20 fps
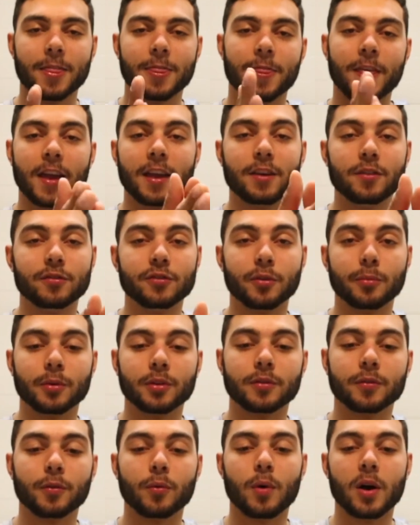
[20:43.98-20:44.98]
Thank you so
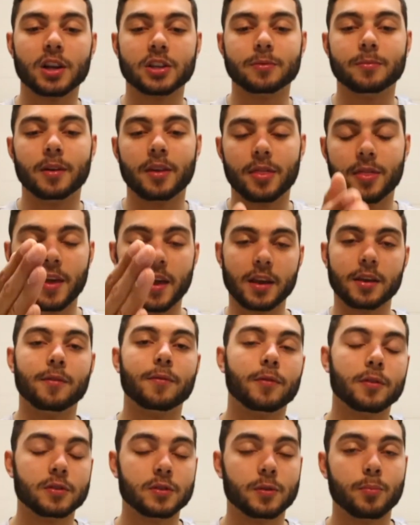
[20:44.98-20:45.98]
much for watching me. Thank you
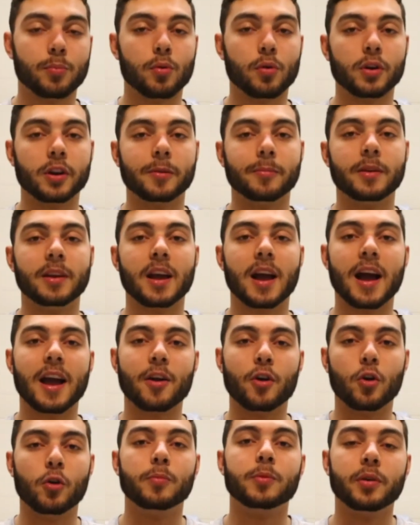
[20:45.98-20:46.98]
for supporting me. I
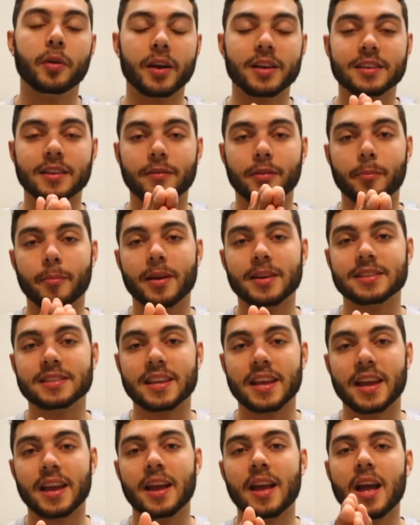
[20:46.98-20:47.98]
hope you guys have the best
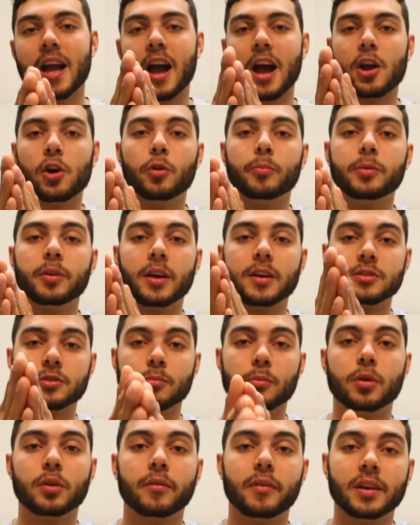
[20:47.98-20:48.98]
day. I hope you guys are
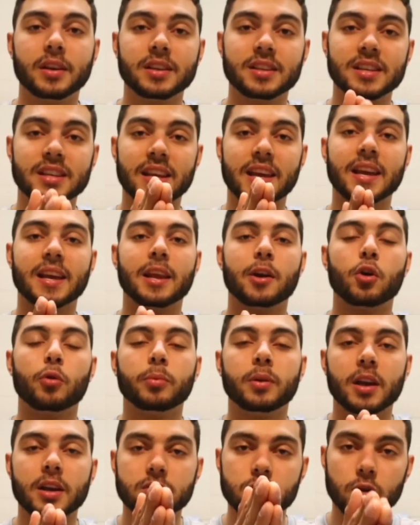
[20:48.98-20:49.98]
motivated today, and I
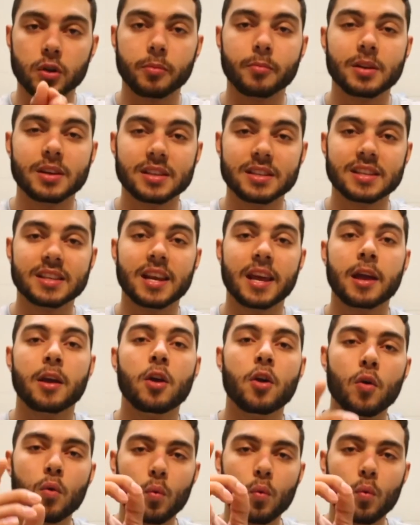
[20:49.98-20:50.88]
hope you guys are committed today.